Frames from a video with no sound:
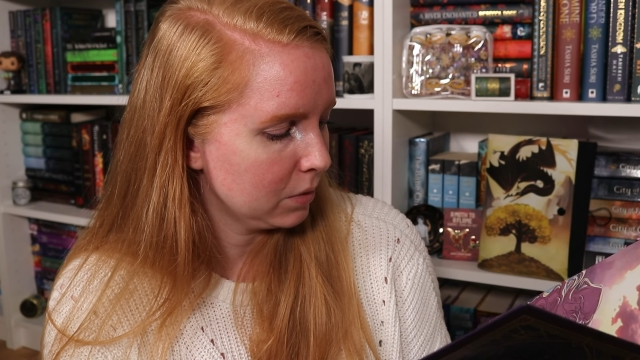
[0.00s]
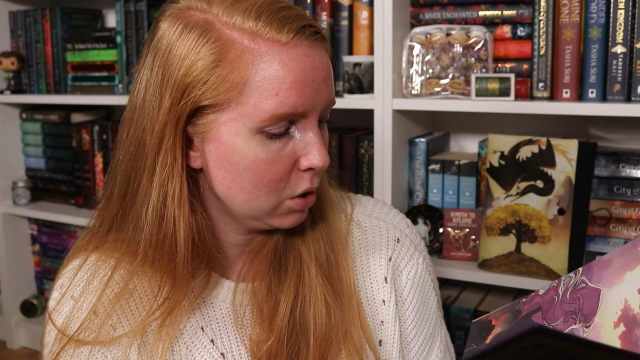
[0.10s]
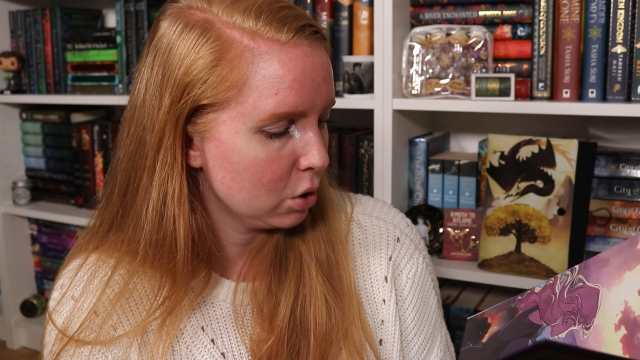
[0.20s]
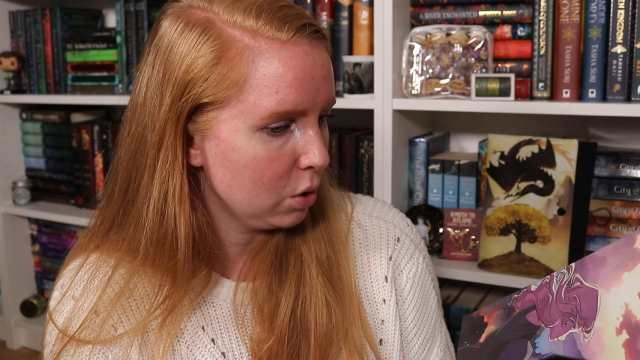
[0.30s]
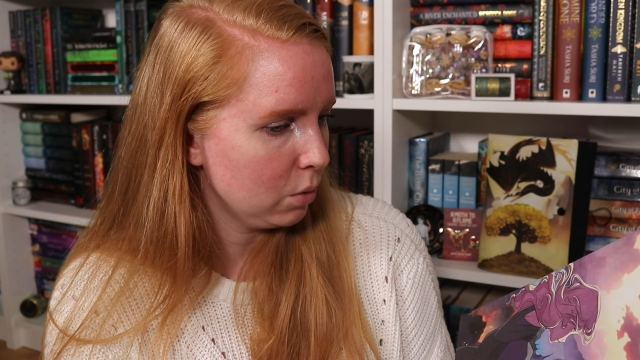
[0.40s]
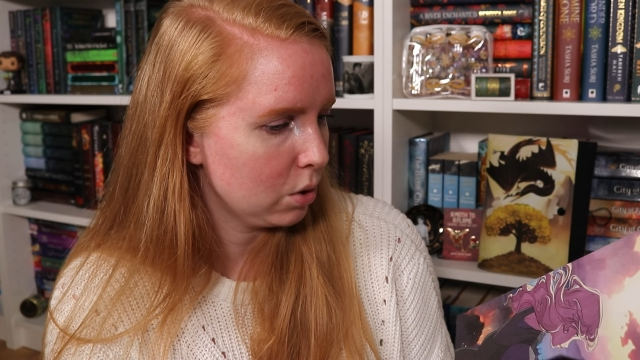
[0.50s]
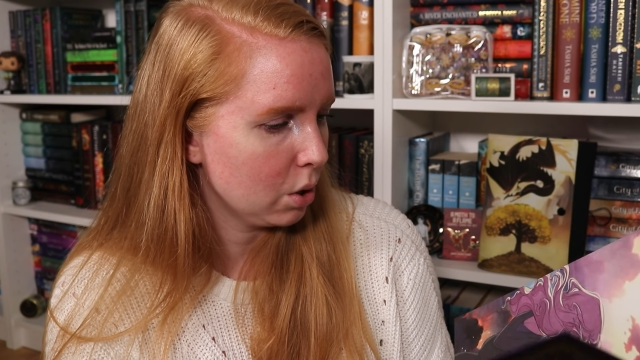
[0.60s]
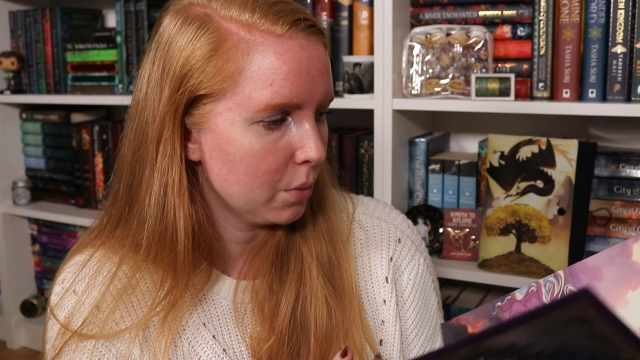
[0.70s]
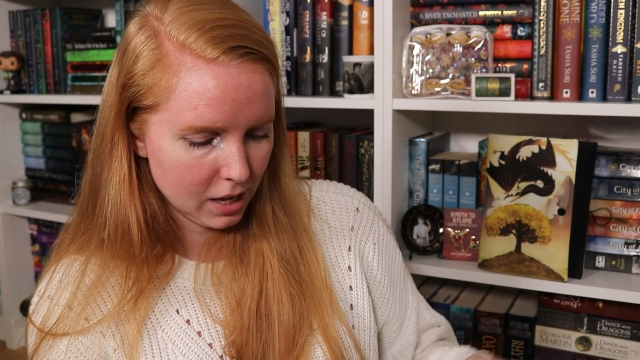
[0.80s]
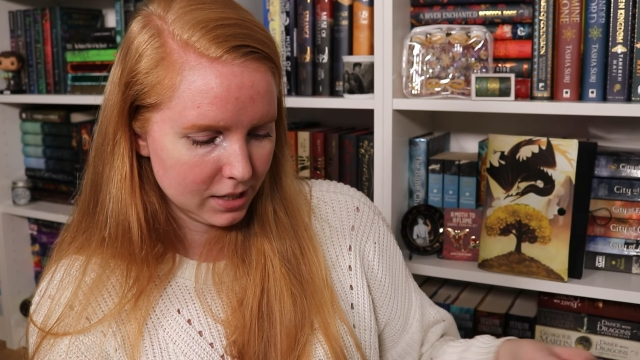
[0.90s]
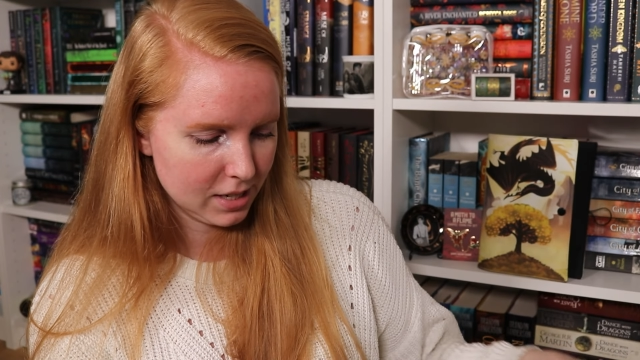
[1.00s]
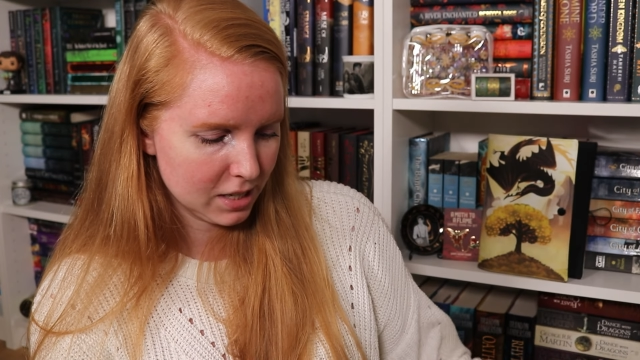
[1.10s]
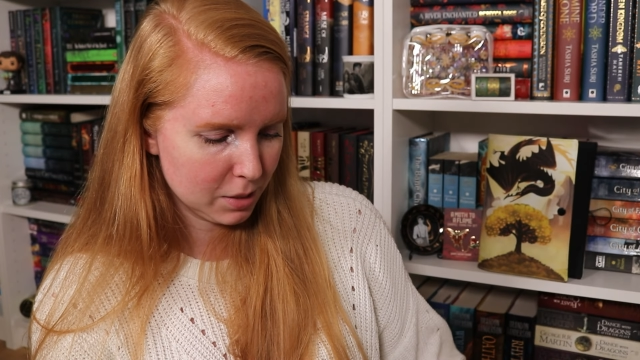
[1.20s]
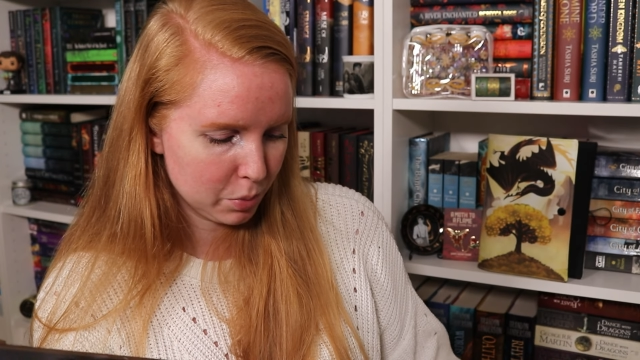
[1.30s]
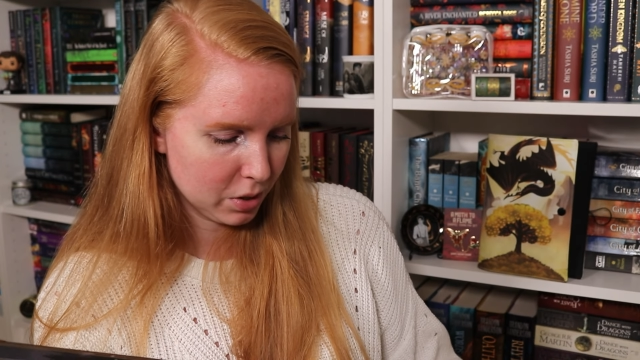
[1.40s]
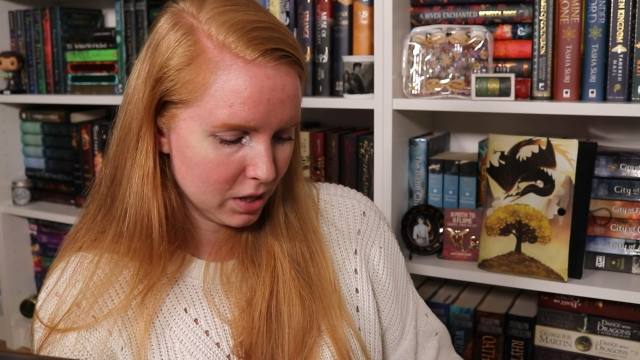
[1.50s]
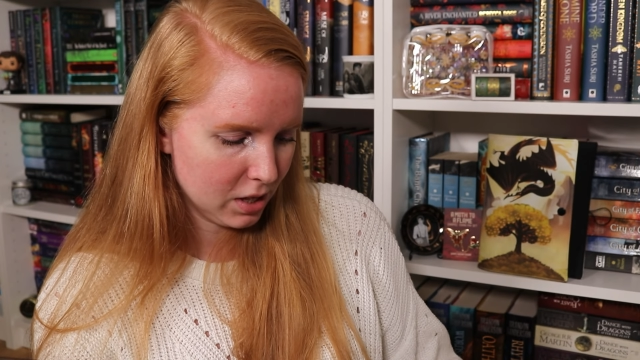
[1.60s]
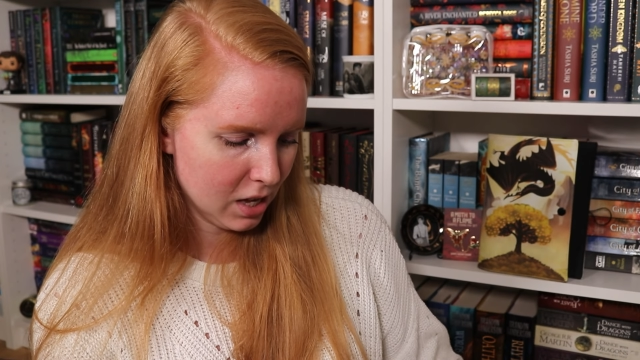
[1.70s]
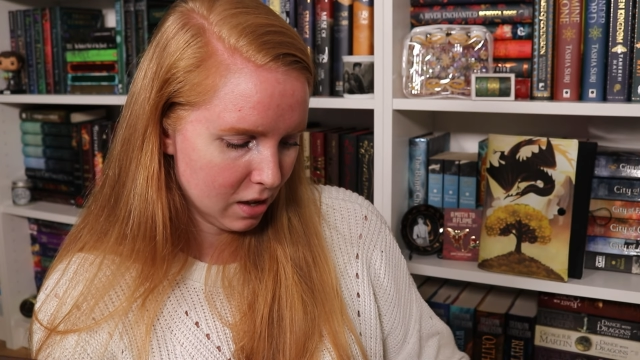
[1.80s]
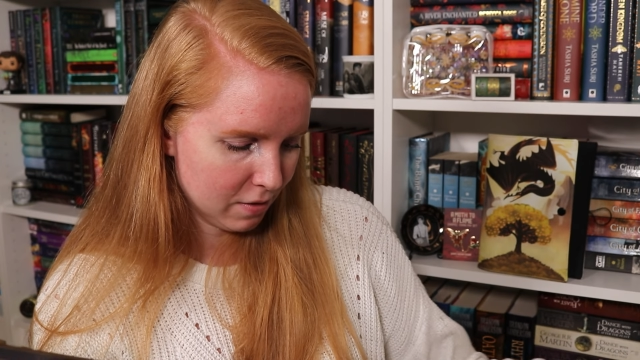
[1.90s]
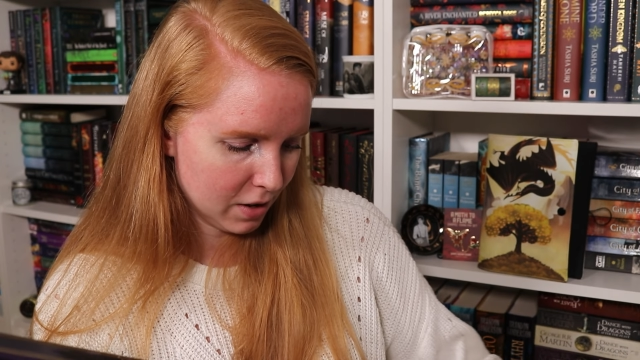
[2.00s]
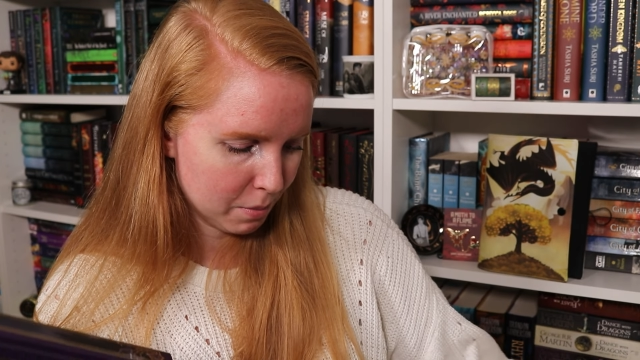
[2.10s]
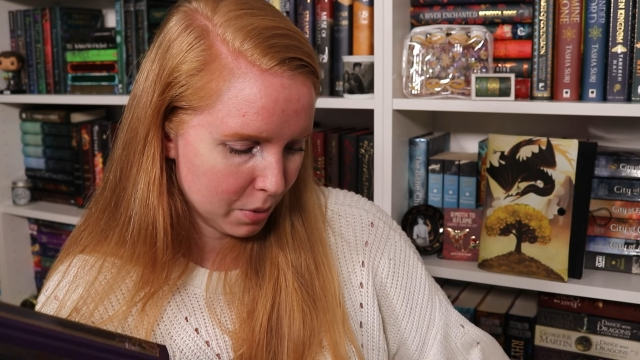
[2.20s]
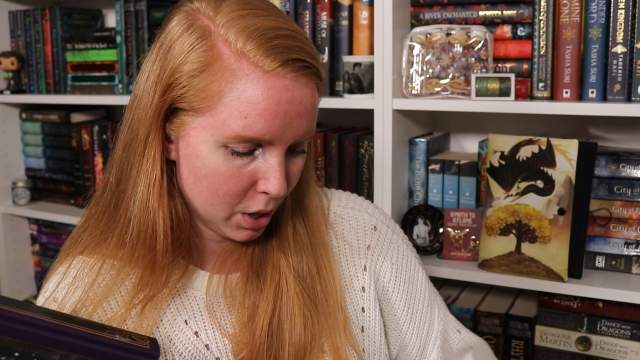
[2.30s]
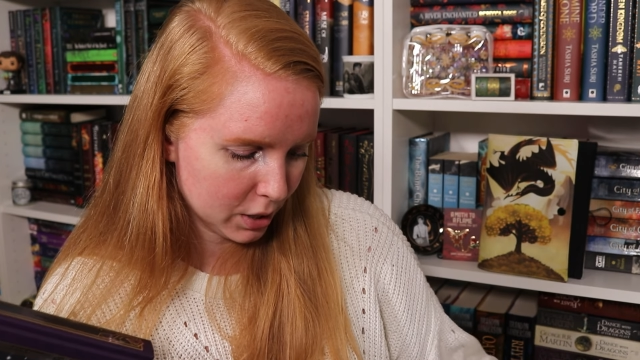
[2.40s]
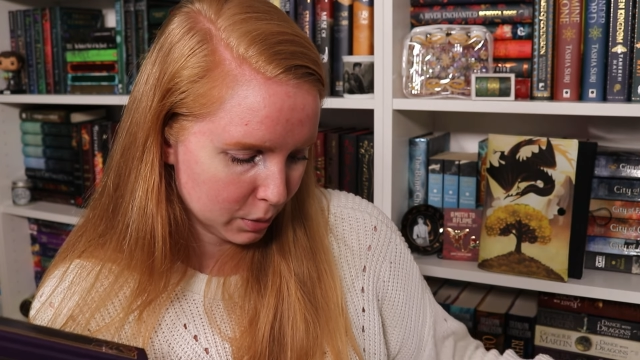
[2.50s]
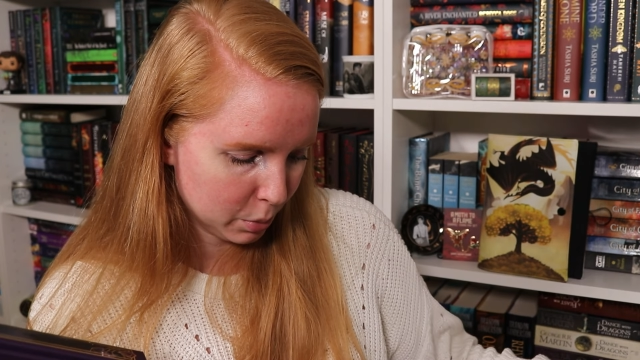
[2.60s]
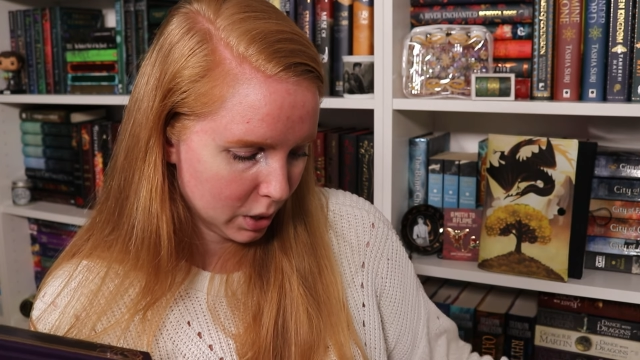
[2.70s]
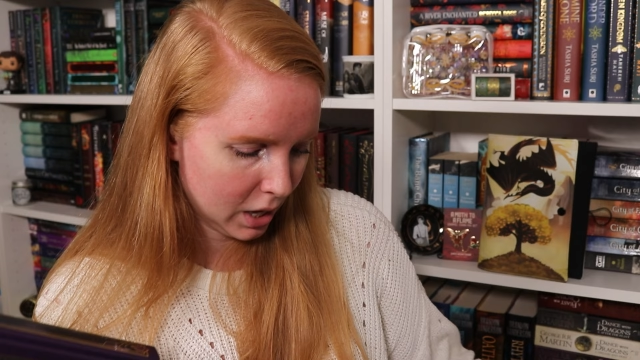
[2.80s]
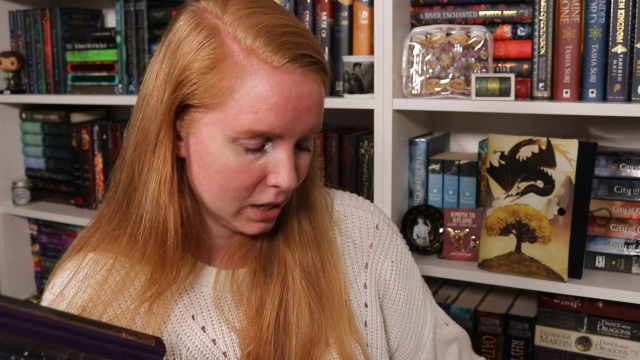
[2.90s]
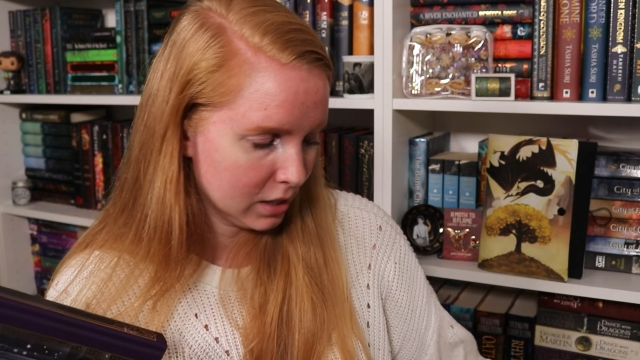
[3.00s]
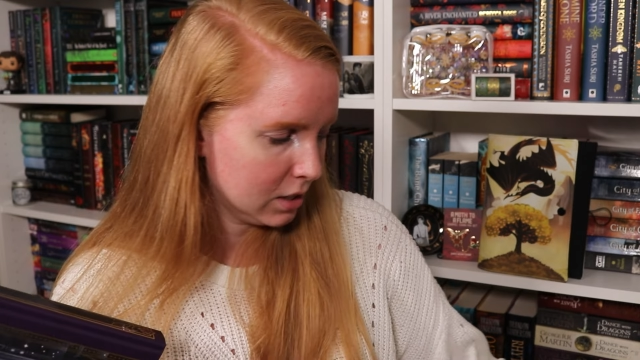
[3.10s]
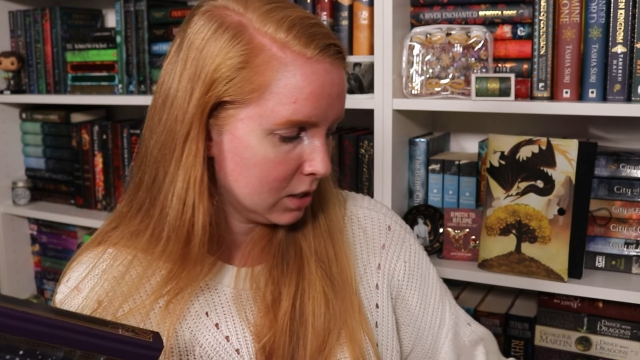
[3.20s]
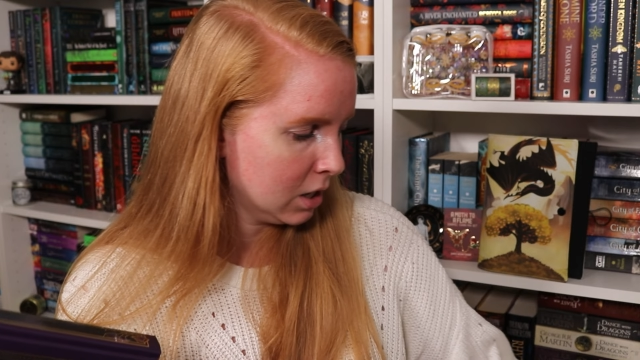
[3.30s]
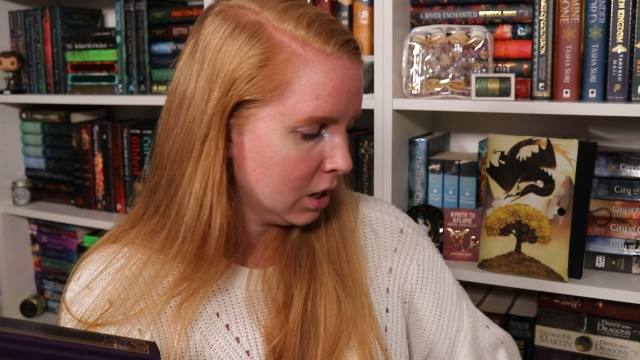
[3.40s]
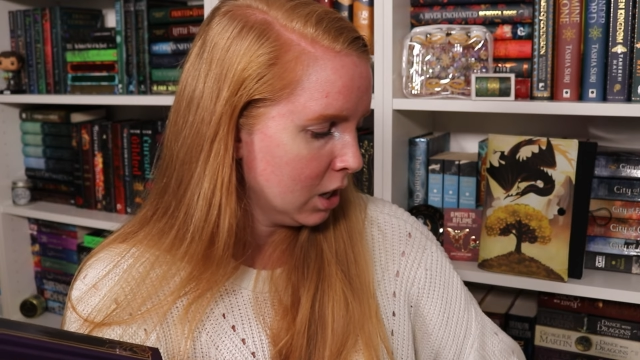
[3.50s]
They're cute though. A desperate thief, an impossible heist.